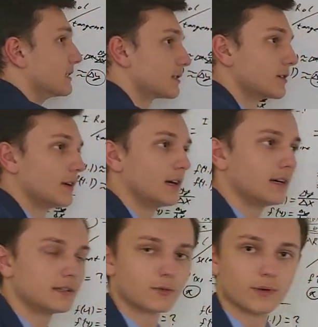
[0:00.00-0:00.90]
is
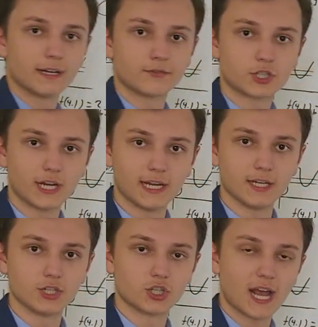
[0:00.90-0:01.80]
the rate of
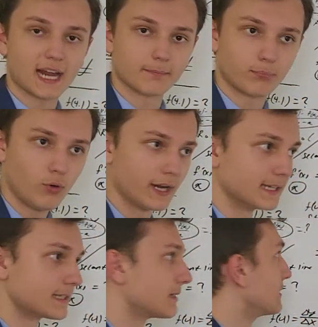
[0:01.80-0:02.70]
change at a
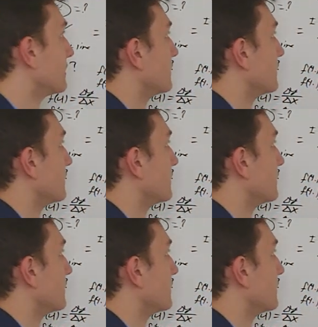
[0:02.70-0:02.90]
point,